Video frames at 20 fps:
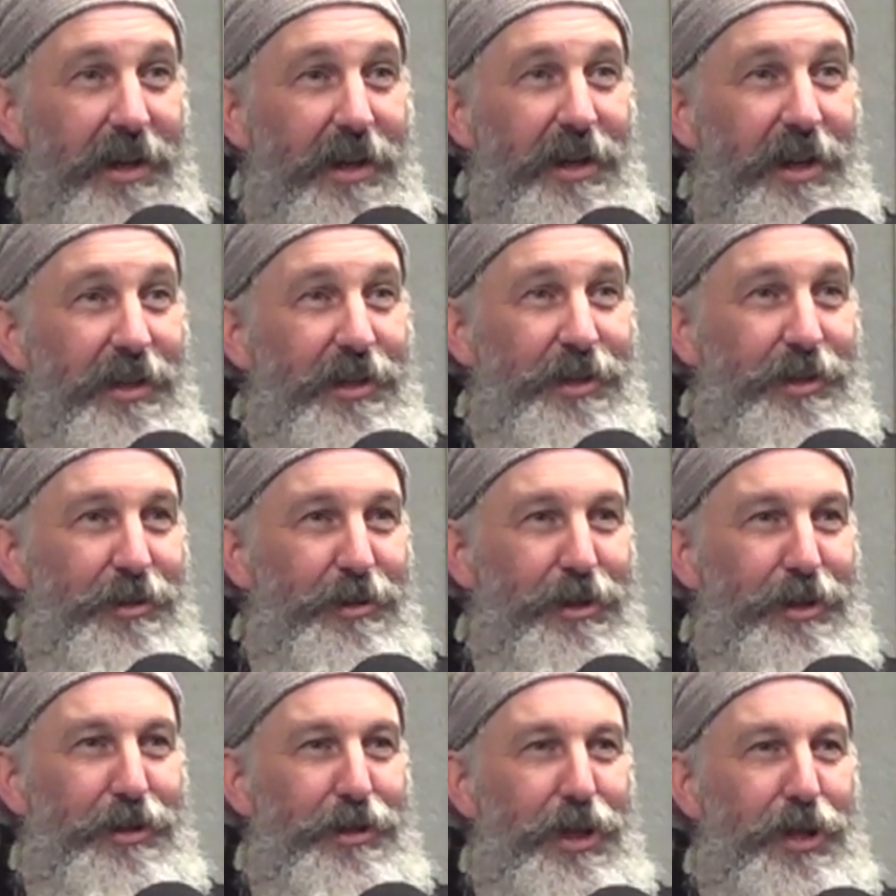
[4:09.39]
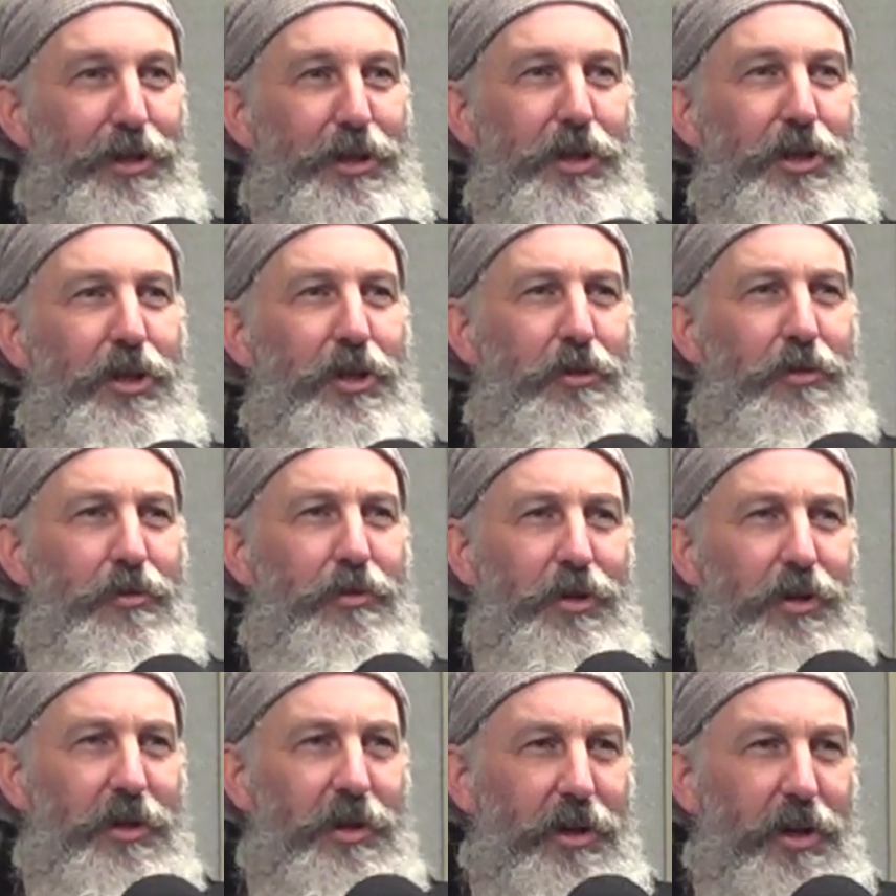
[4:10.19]
It's a huge
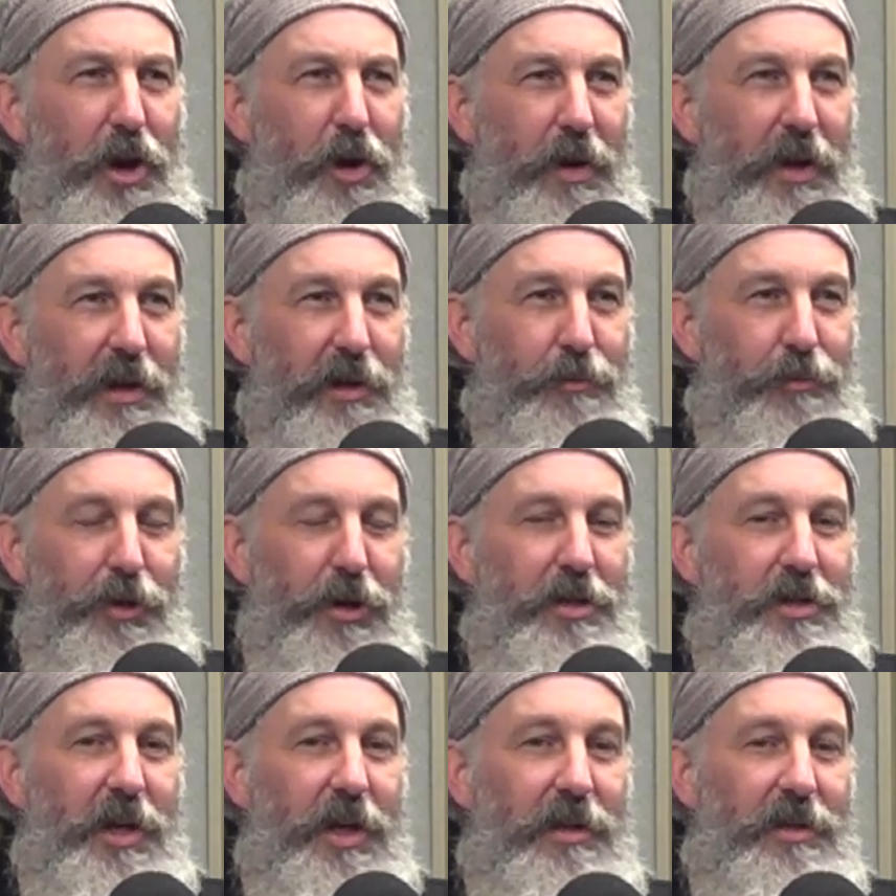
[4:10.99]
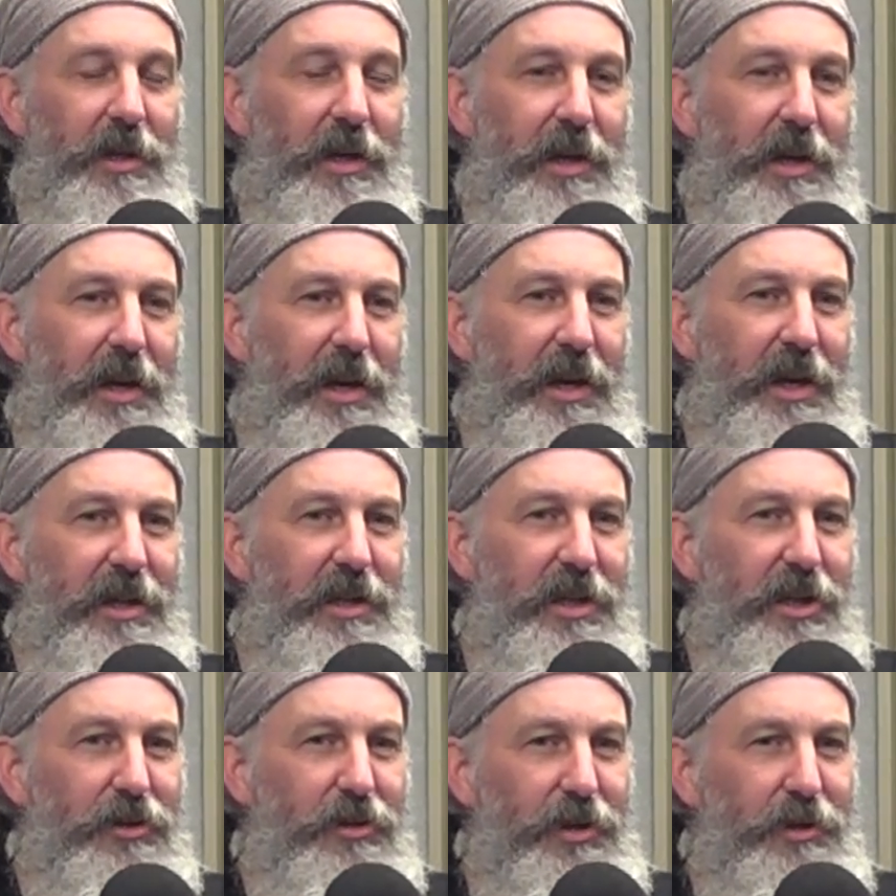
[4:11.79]
undergoing project. It
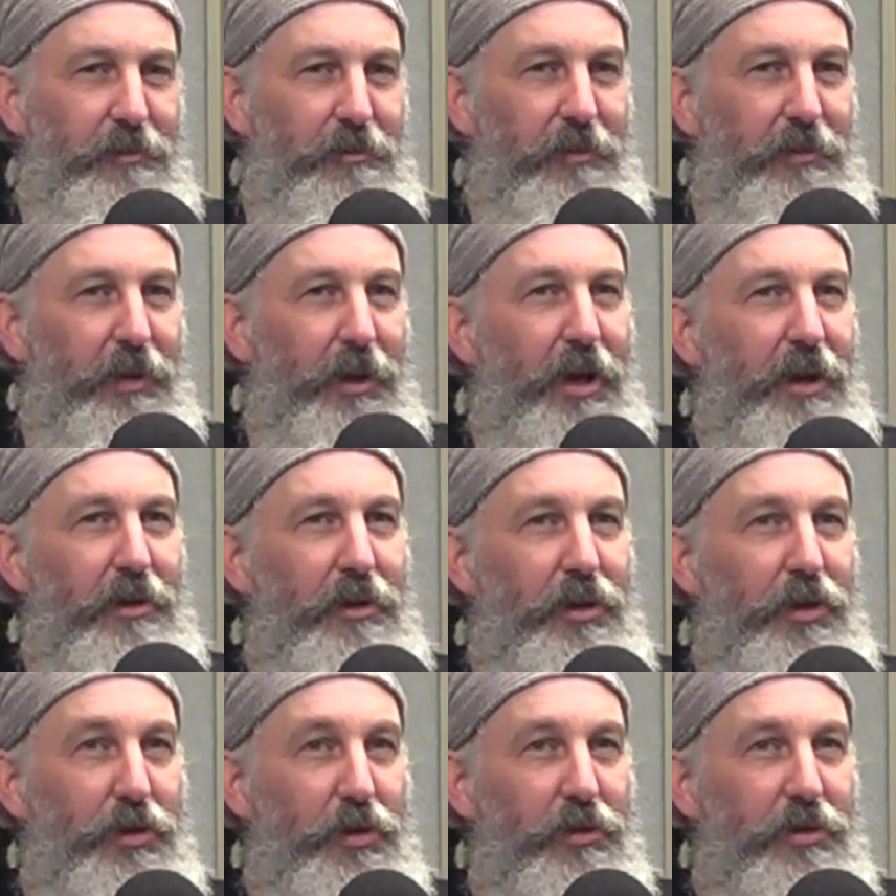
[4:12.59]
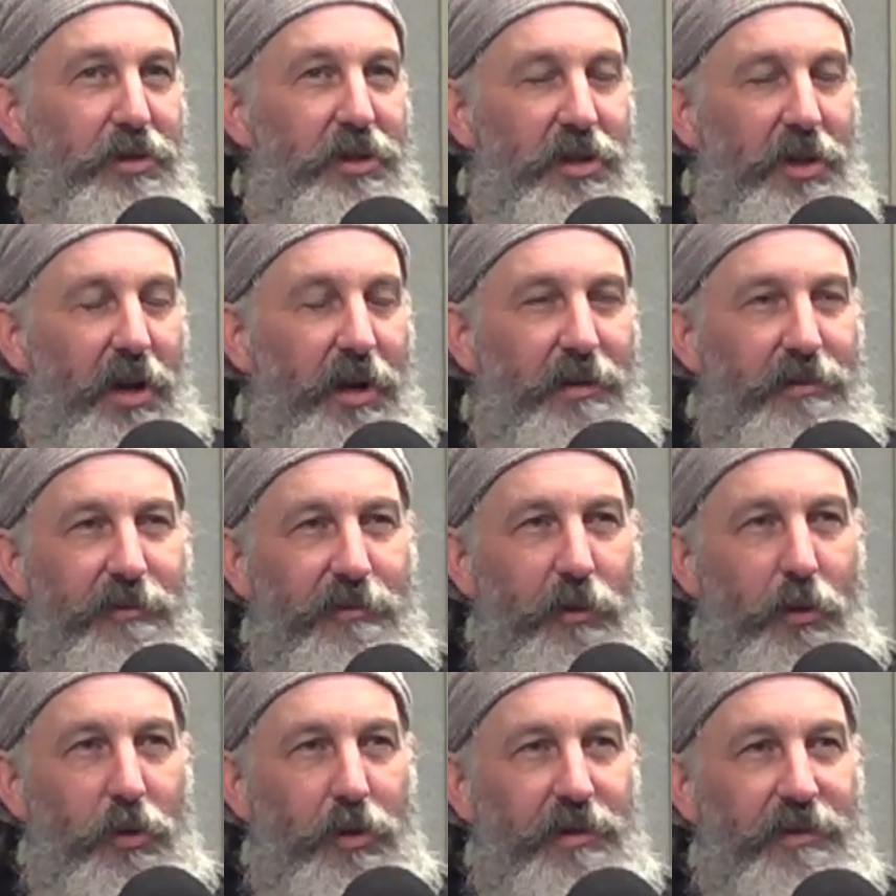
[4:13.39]
took like good solid
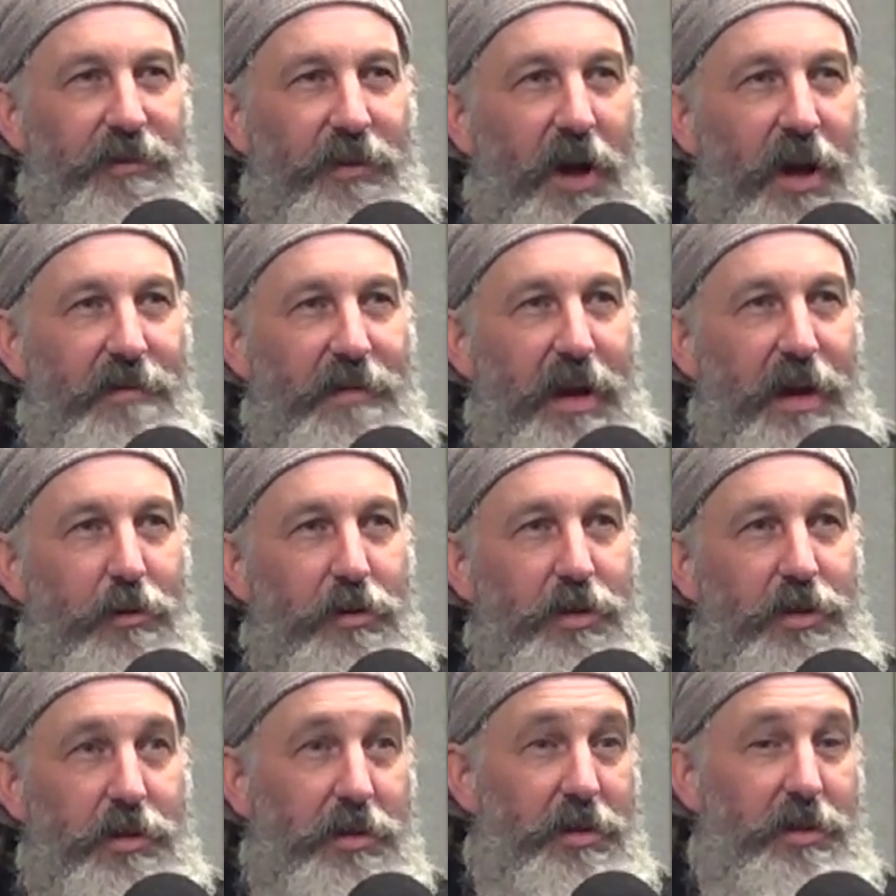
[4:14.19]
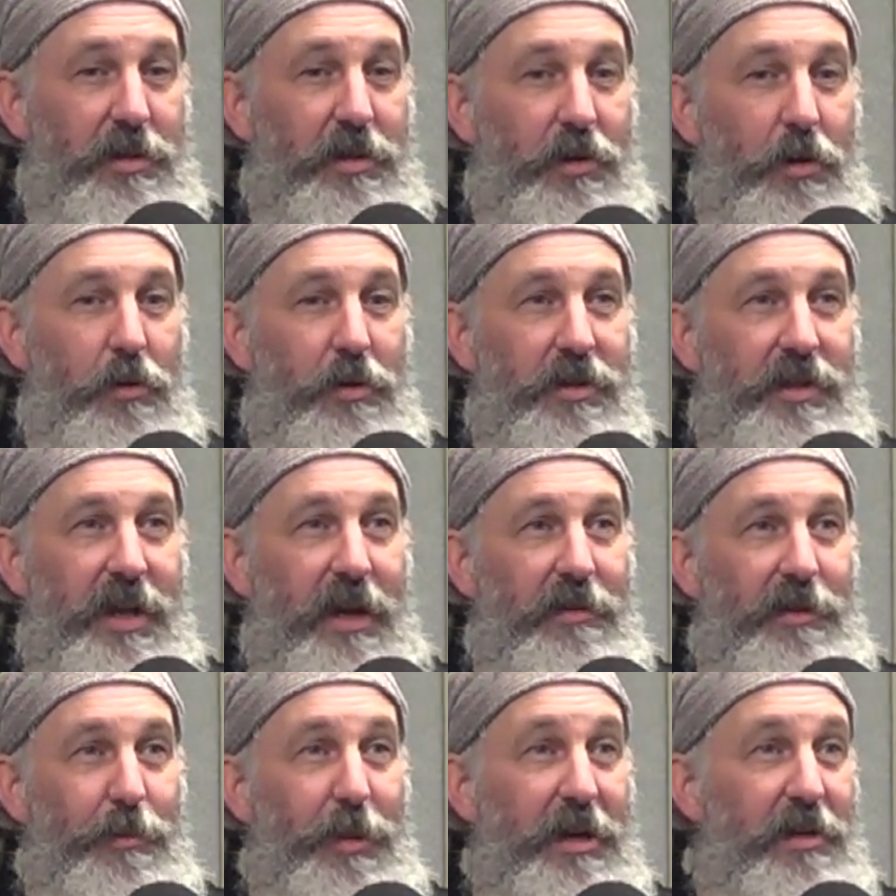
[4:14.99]
4 to 5 hours just to cost
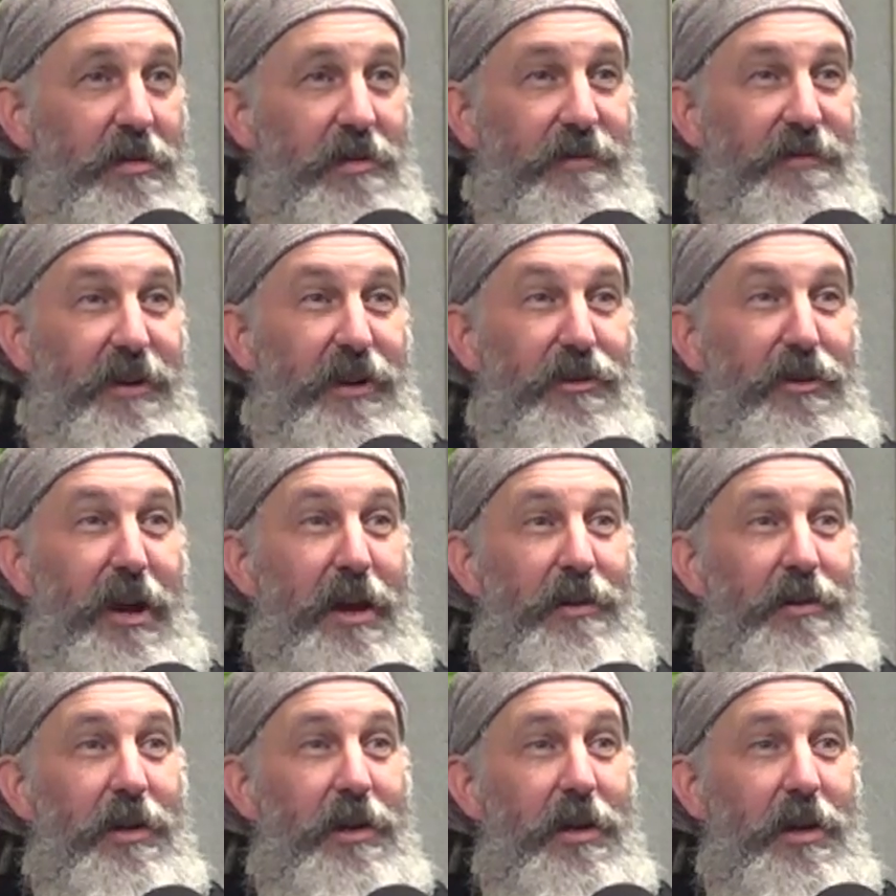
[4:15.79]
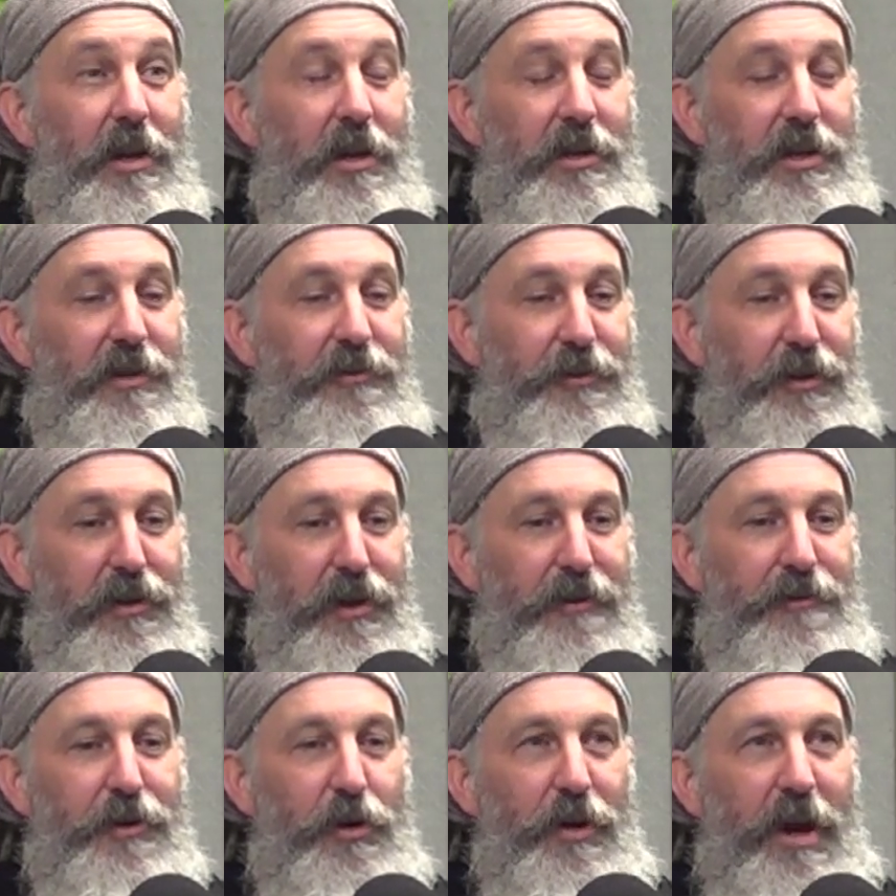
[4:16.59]
out the menu to figure out, because
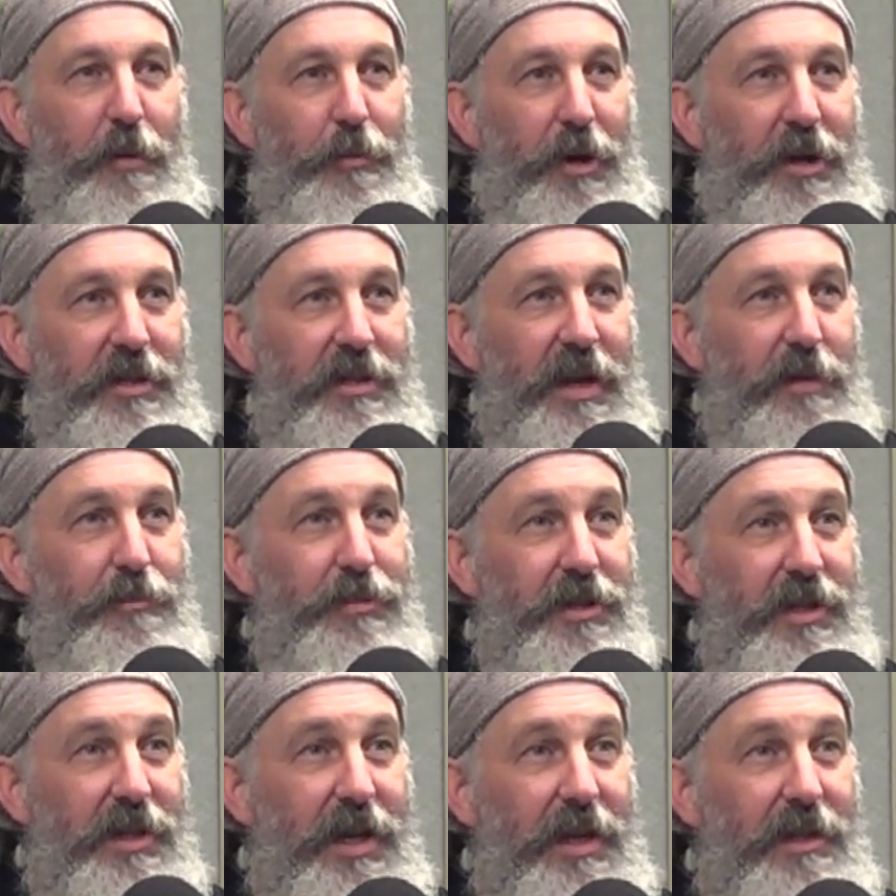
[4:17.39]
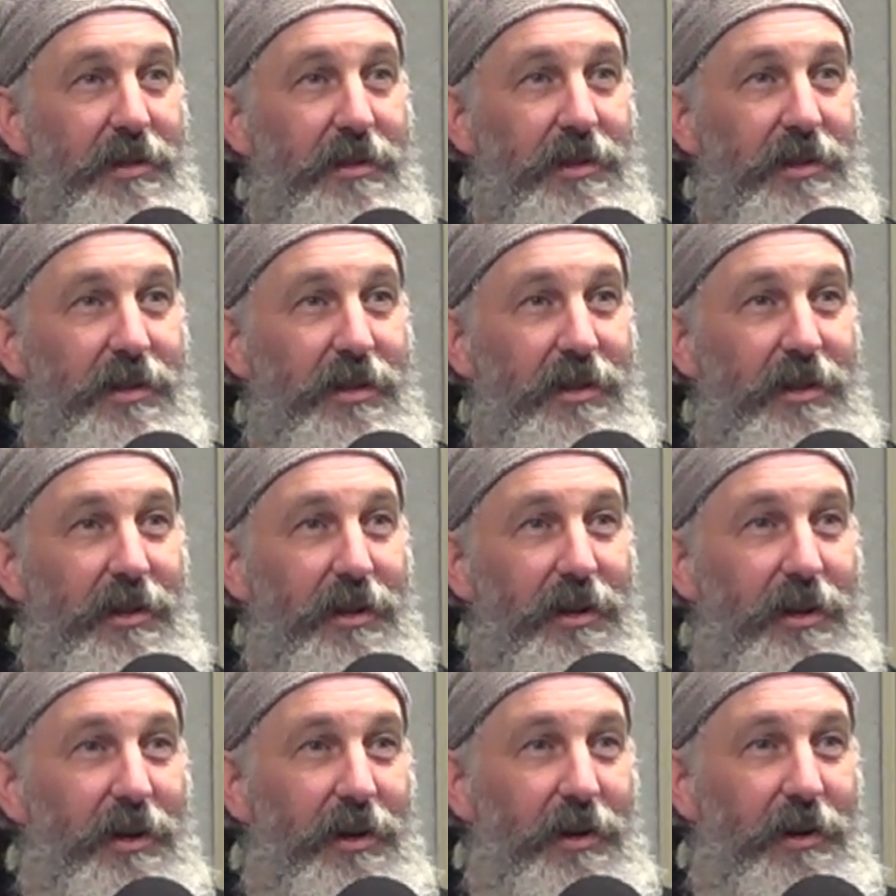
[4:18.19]
if you're out by 10%
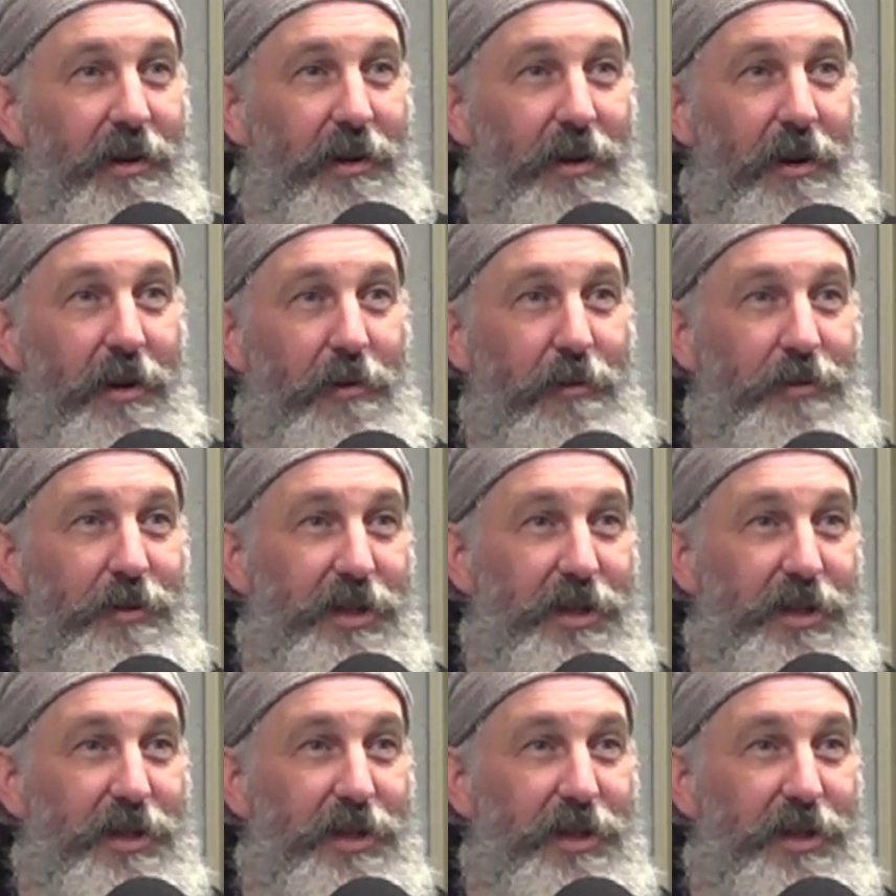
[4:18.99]
over the